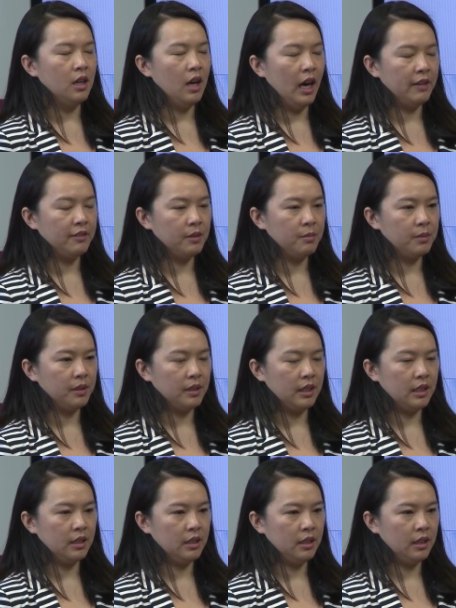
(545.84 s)
I've
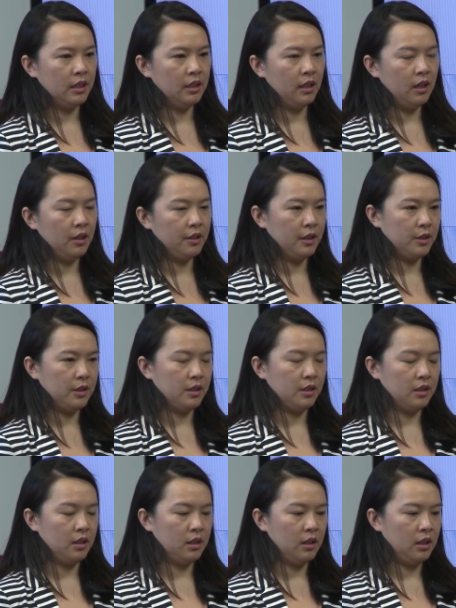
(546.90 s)
completed all
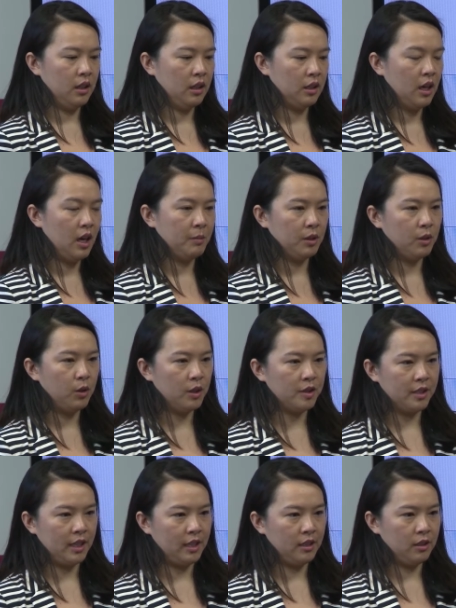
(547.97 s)
these uh, Common Core
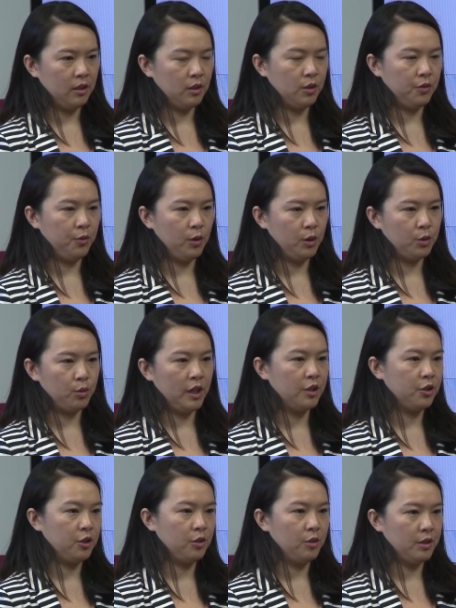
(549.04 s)
standards for
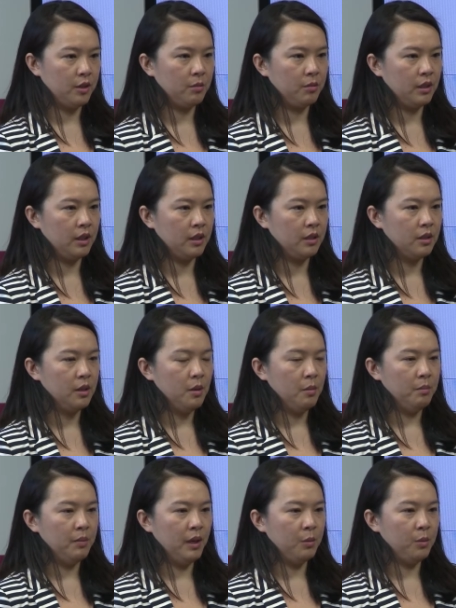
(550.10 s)
grade two or something,
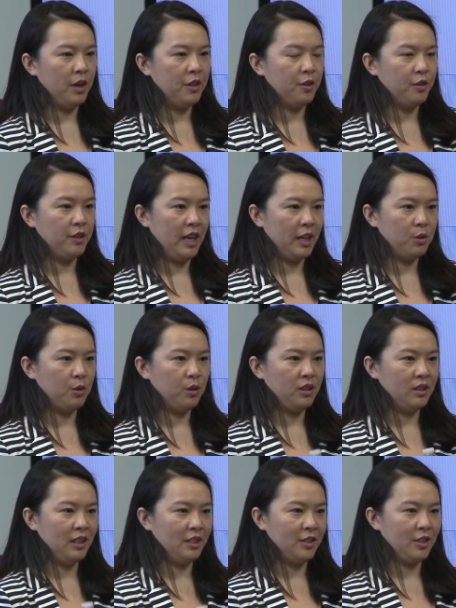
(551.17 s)
but whether that
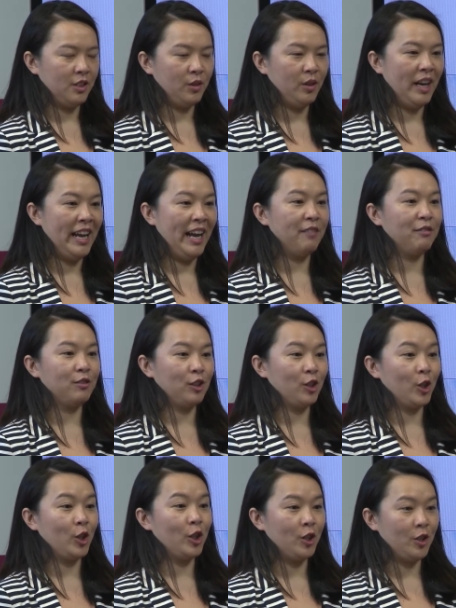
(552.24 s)
correlates to I have
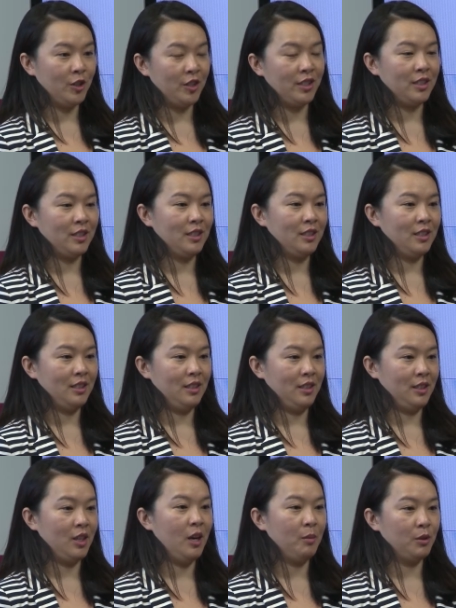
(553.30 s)
learned yep.
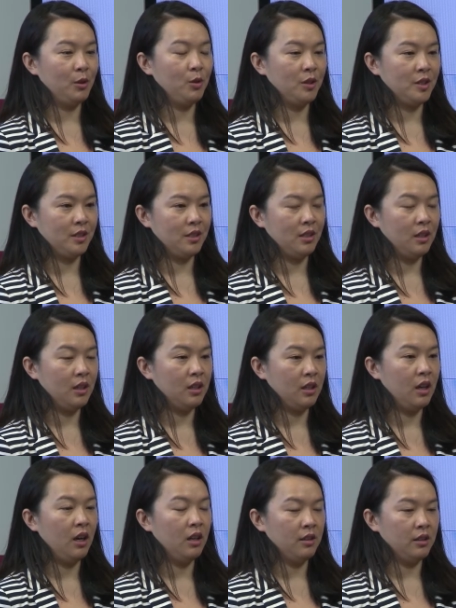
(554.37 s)
the Common Core, uh,
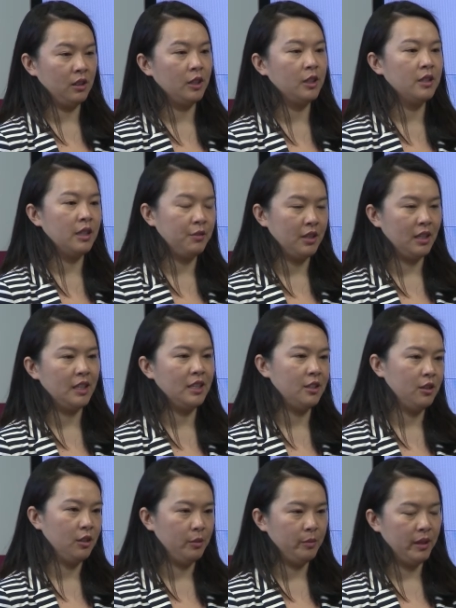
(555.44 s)
uh, learned everything I need
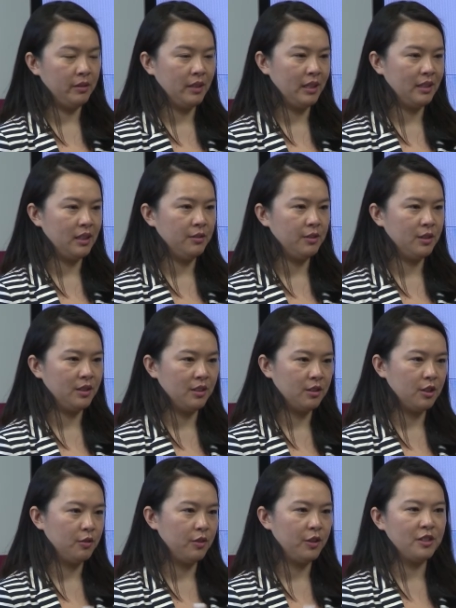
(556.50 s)
to know about that level, it's
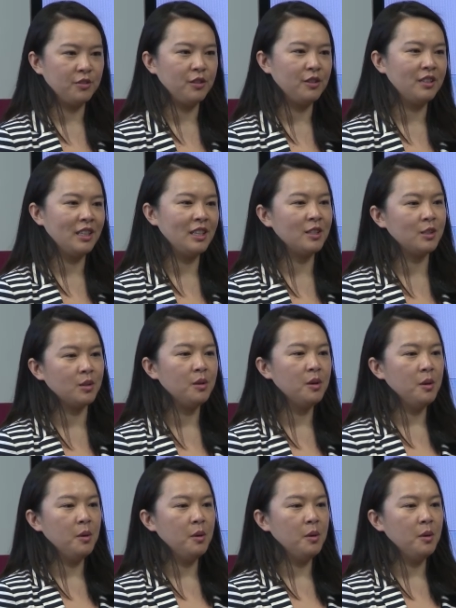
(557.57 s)
two very different things.